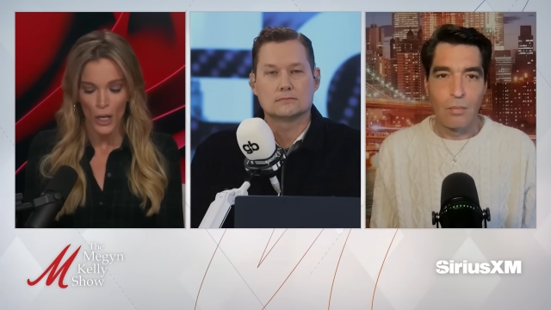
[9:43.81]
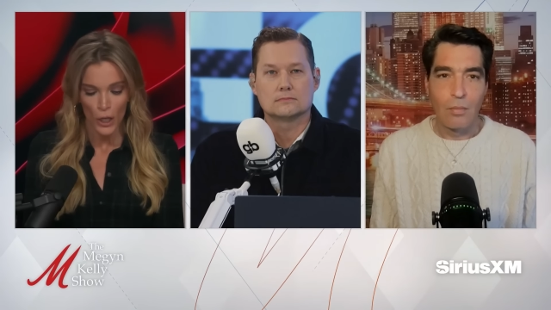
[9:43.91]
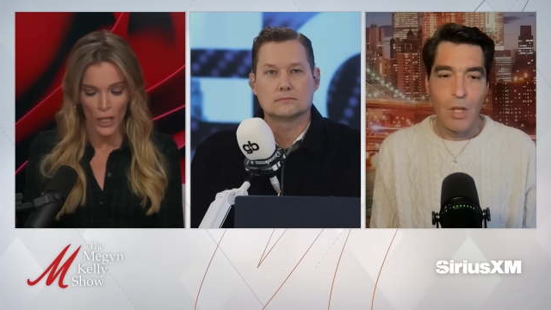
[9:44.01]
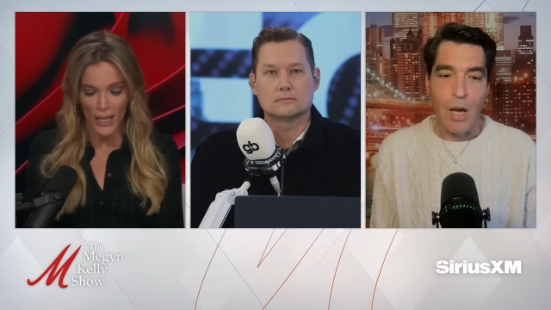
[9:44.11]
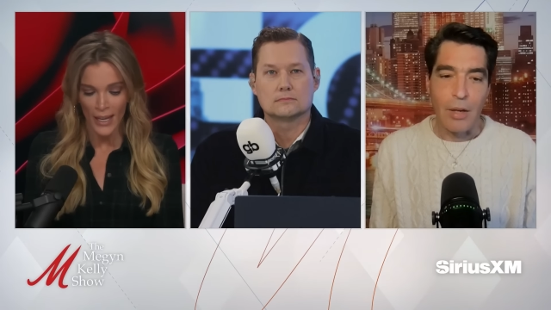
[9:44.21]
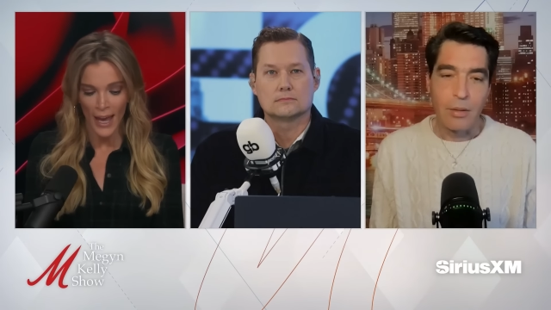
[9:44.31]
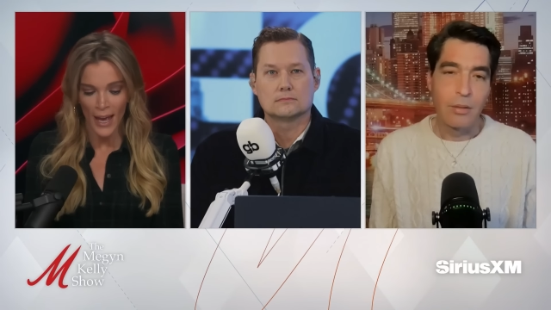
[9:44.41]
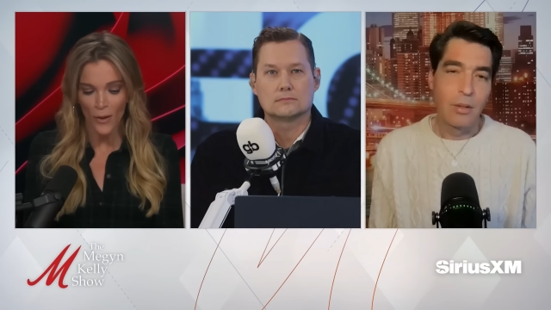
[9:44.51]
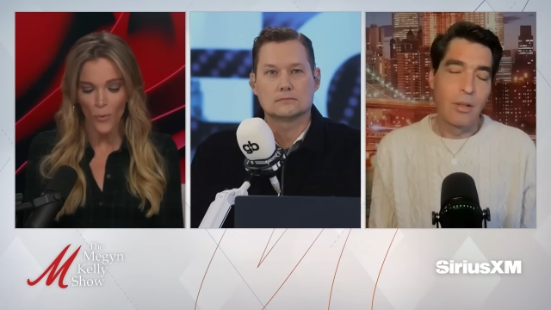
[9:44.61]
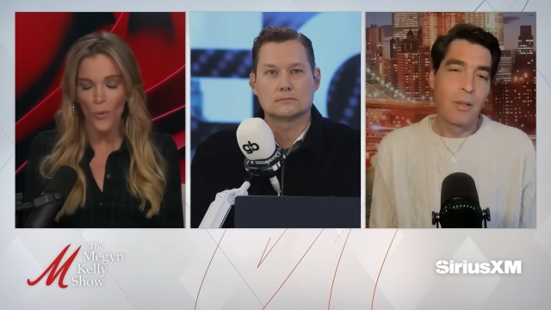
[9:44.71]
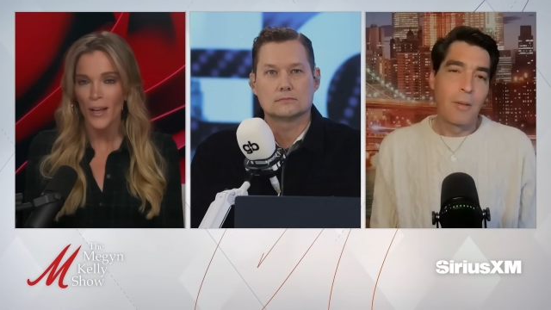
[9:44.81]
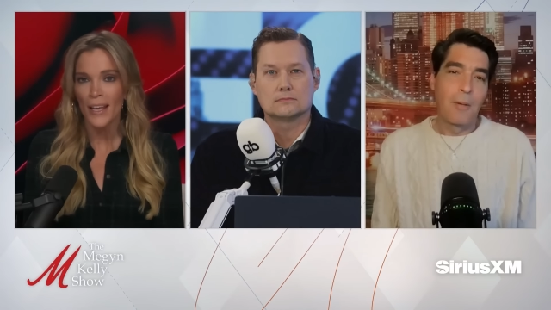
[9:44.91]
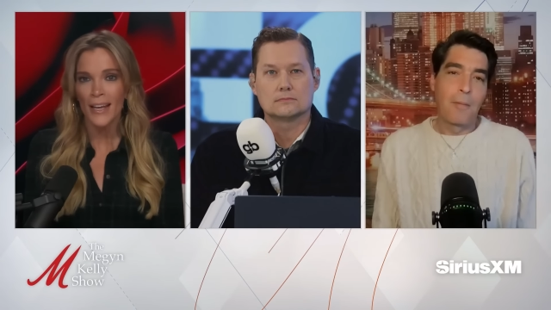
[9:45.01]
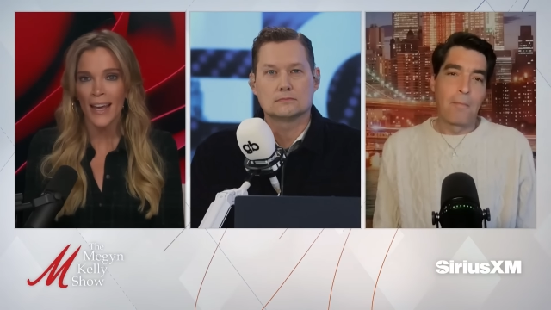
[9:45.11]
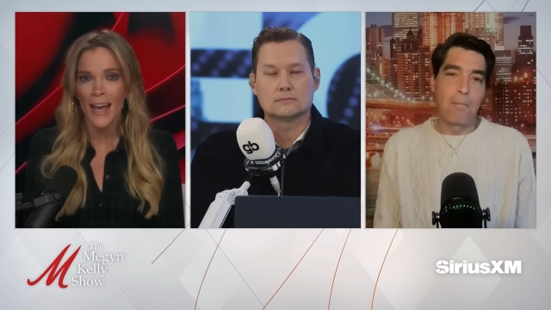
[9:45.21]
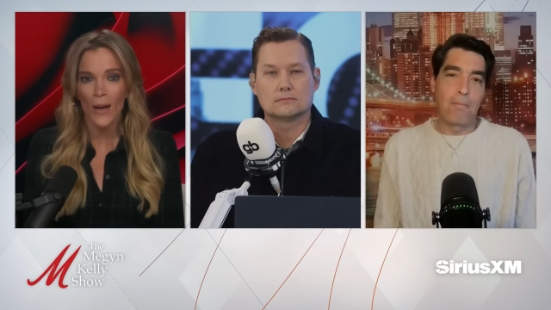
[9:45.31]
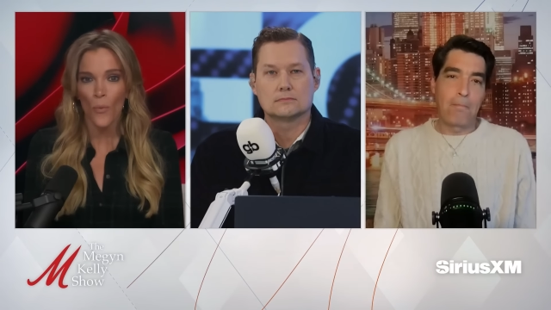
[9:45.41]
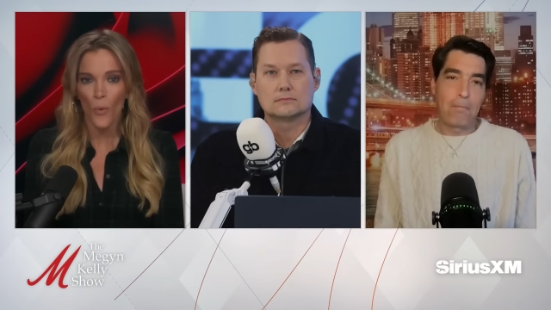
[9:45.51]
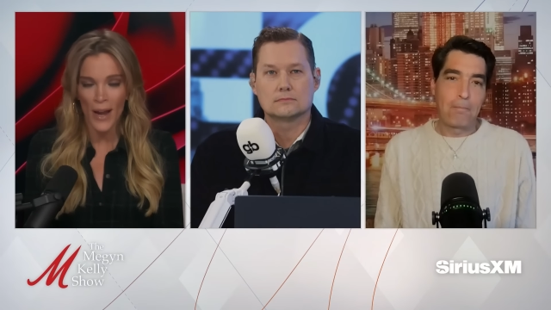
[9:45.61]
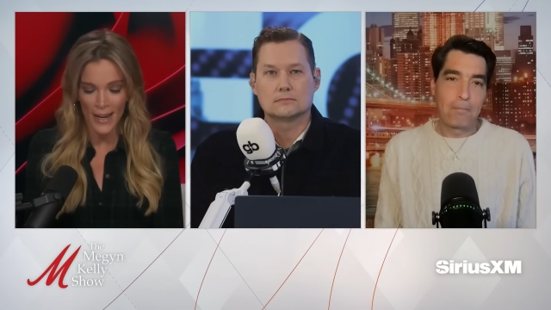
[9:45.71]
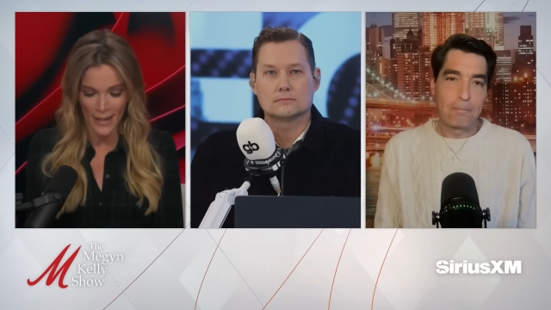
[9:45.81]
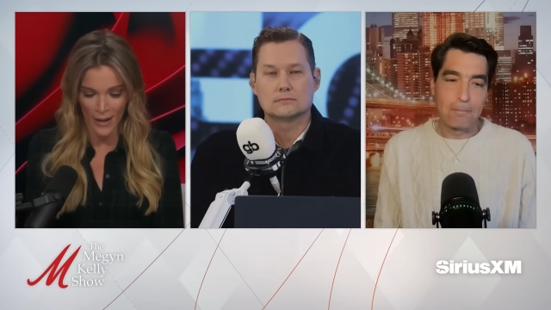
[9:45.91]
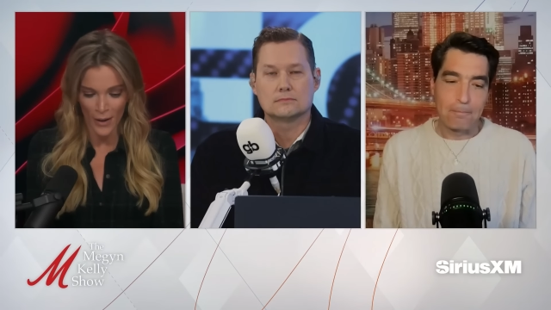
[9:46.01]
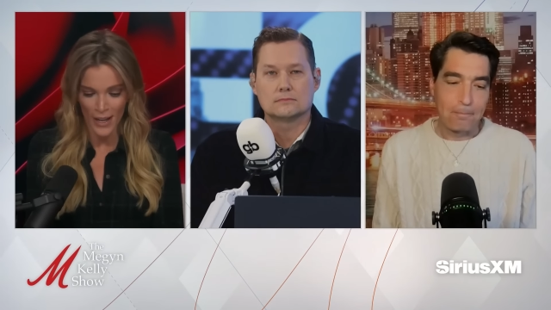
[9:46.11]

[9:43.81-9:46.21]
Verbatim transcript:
Speaker 1: he can't win